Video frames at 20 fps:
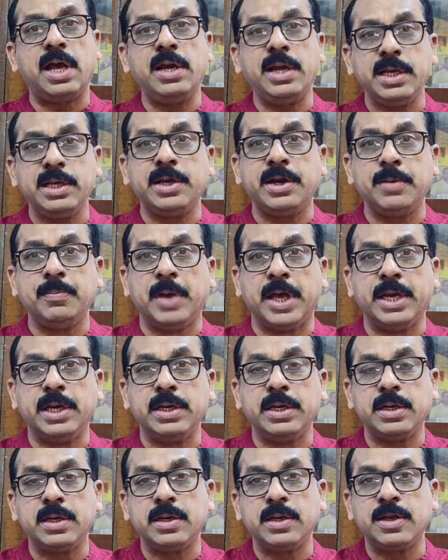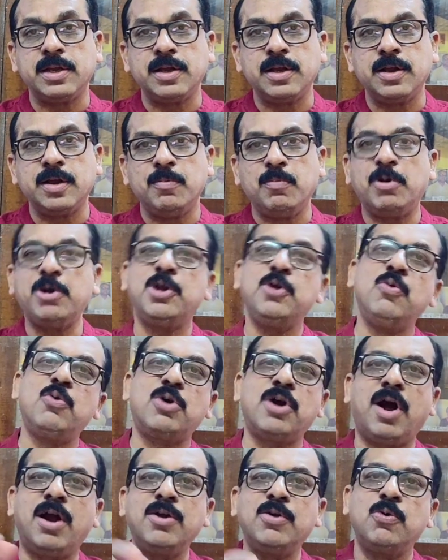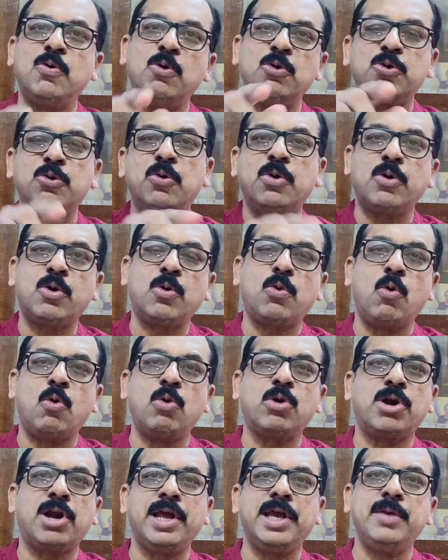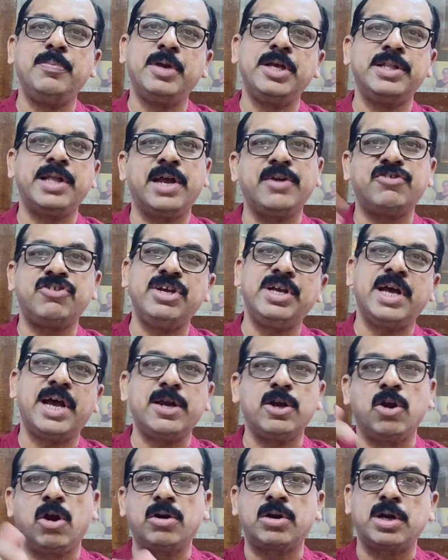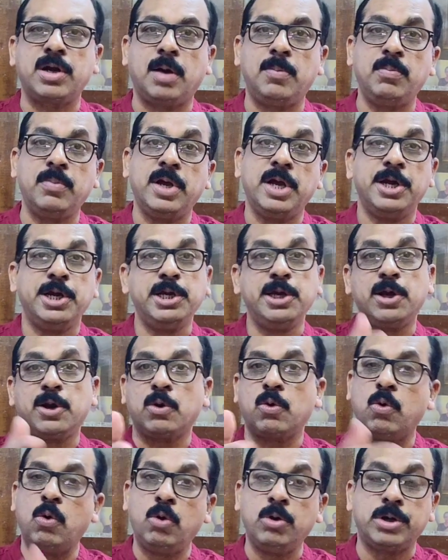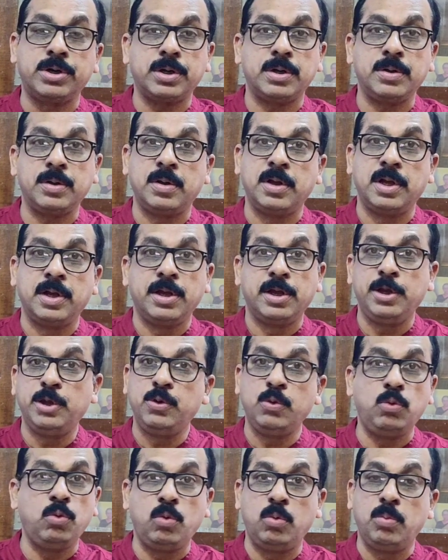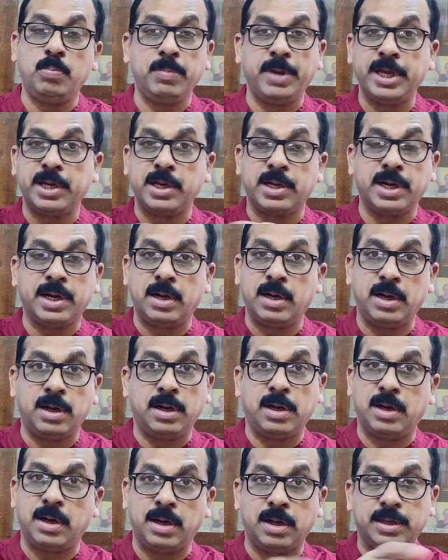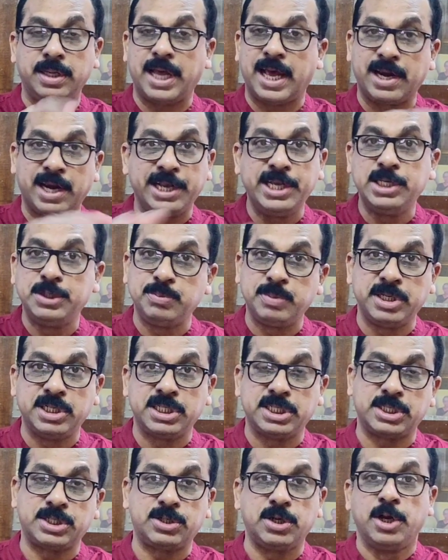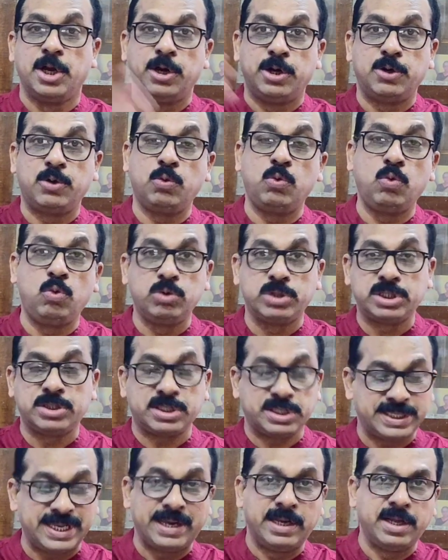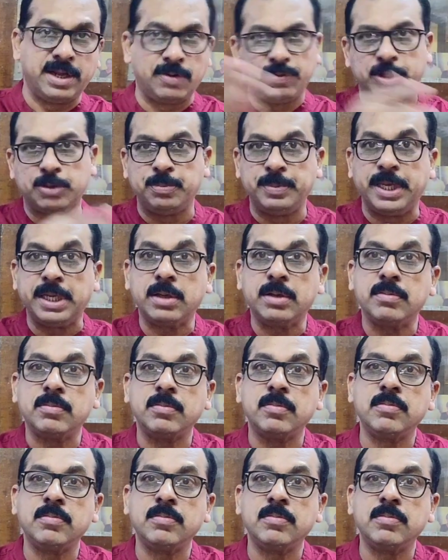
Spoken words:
an agreement. But you can't go to a court claiming that she had not come. Dear court, you make the arrangements to send her with me.